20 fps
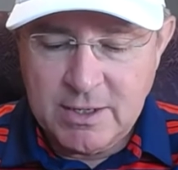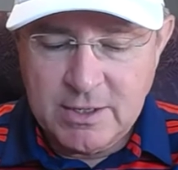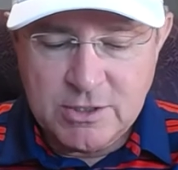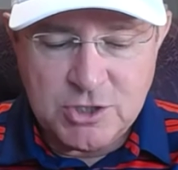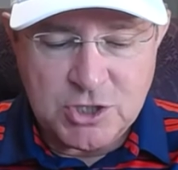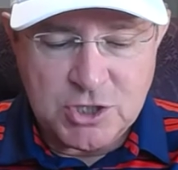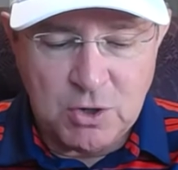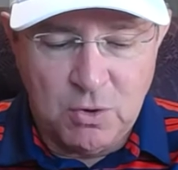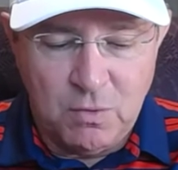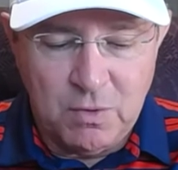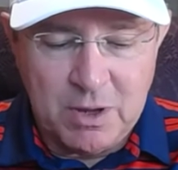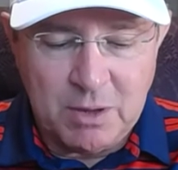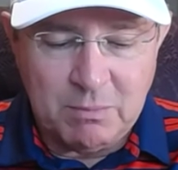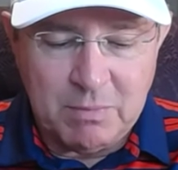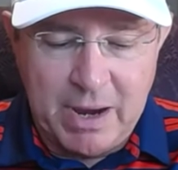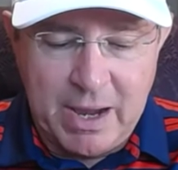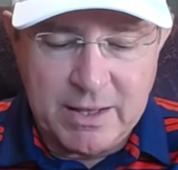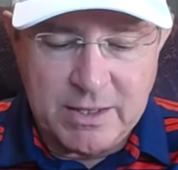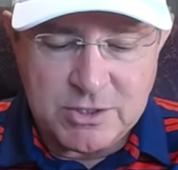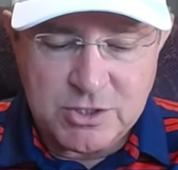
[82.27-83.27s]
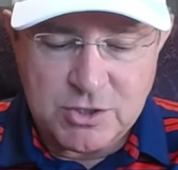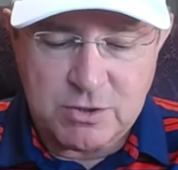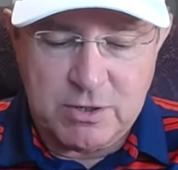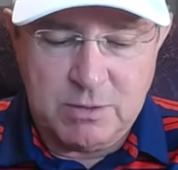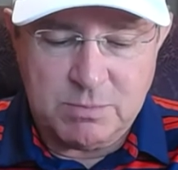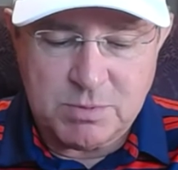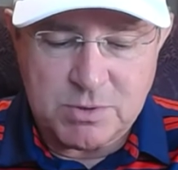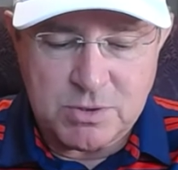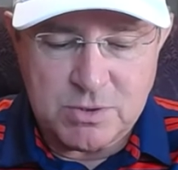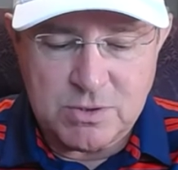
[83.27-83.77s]
showing by the
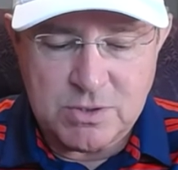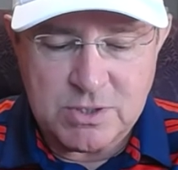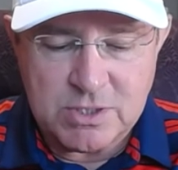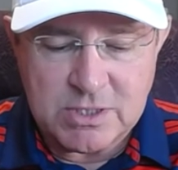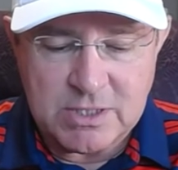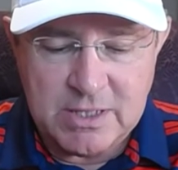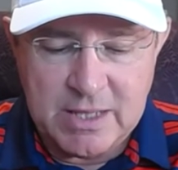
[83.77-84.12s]
scriptures